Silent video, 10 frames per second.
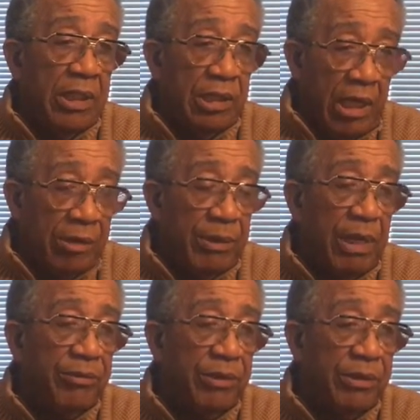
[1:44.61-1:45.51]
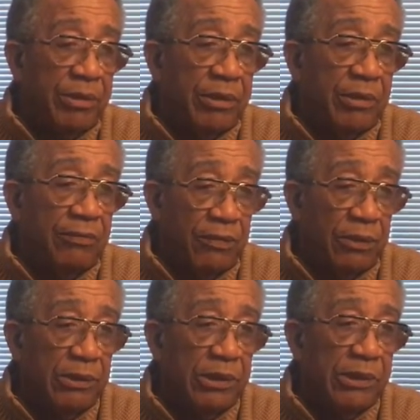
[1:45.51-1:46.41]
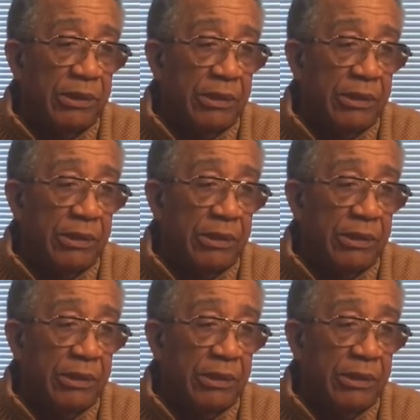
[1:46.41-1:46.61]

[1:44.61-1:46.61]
named after the first